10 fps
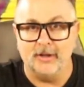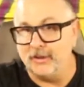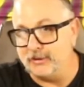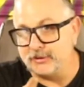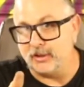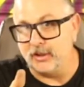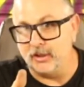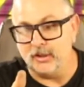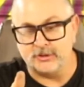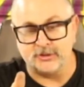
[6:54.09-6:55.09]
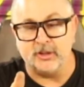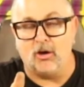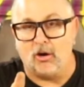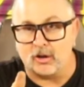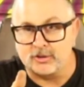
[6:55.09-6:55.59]
It's the
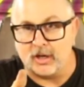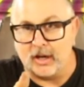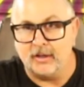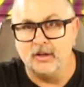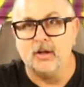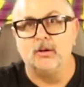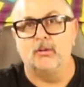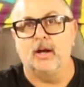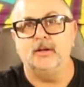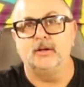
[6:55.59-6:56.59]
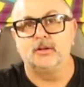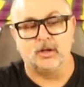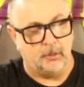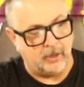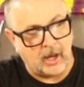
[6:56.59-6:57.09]
oxide, right,
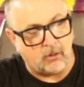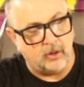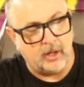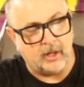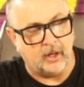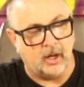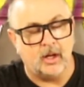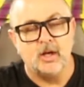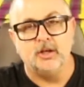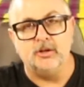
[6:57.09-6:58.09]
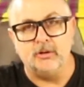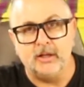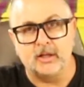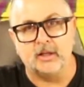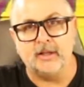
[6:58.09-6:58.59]
coming out, and you
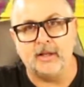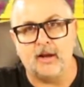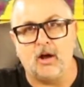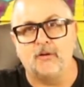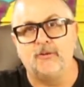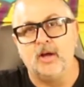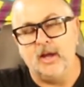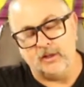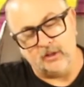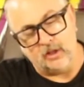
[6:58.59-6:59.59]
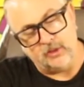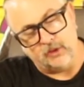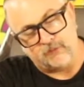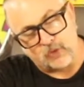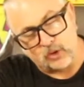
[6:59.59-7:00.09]
need to clean that off. And
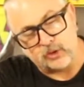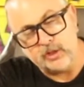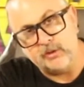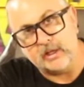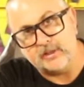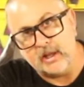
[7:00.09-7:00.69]
the further you get